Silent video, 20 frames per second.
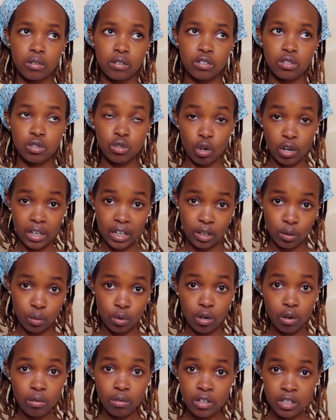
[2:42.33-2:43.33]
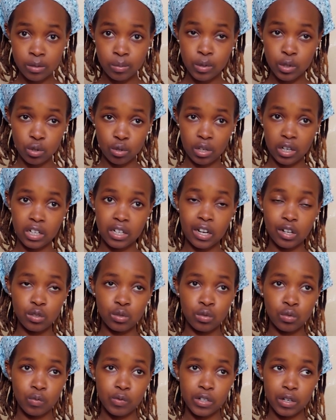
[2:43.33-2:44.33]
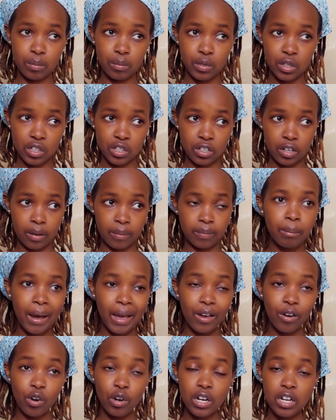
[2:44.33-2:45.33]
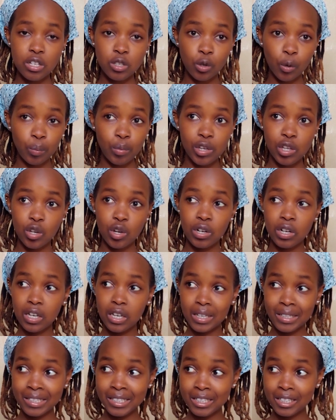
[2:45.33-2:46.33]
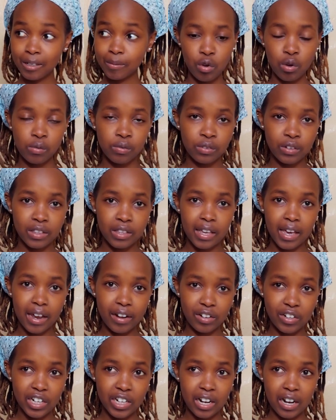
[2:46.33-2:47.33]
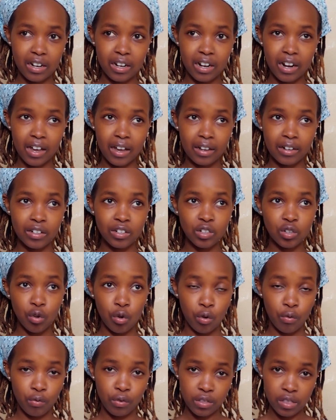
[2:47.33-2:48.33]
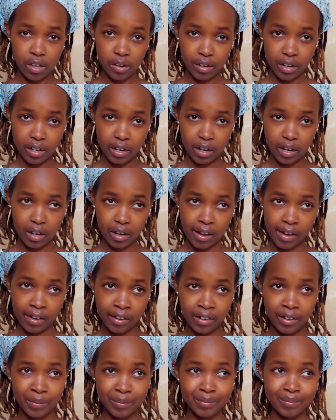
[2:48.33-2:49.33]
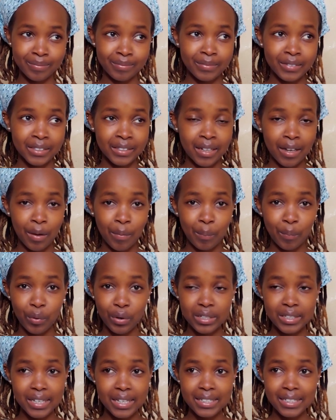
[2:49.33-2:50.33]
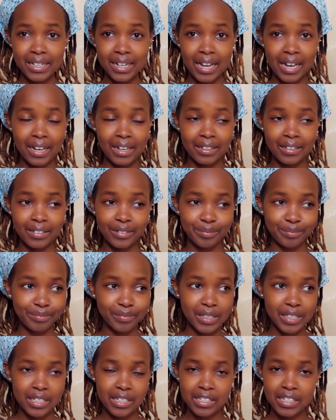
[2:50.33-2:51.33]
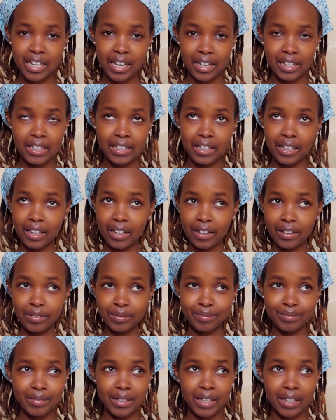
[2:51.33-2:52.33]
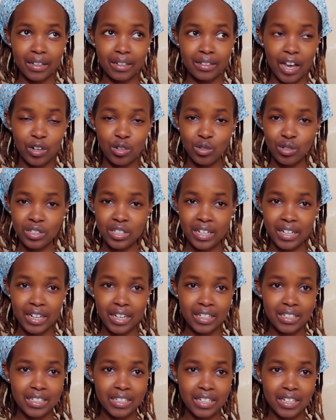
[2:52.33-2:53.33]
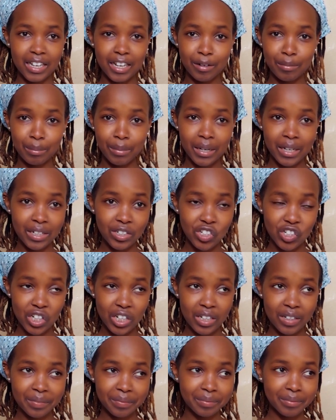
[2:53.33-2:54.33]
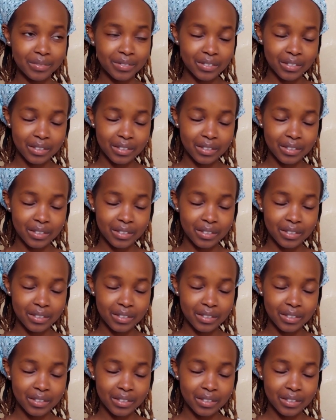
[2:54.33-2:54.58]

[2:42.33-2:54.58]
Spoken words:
solid at room temperature. My honest opinion is go for the unrendered lard, go for the rendered lard. Processed lard, steer clear. Like hydrogenating and bleaching.